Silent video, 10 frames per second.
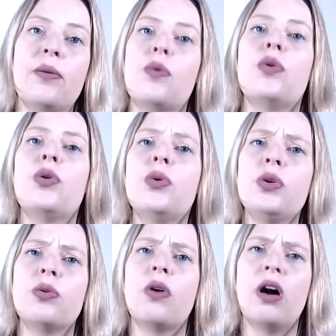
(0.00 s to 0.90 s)
who
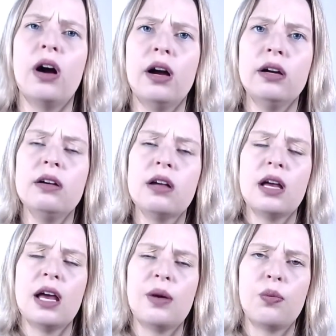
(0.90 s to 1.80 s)
you are
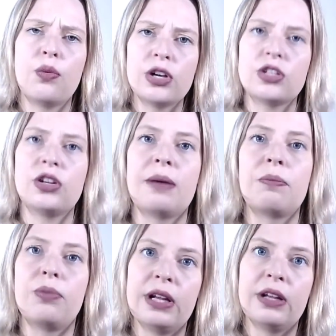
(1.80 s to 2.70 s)
and what you can
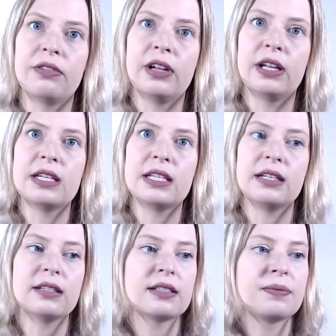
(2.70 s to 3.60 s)
bring your volunteers.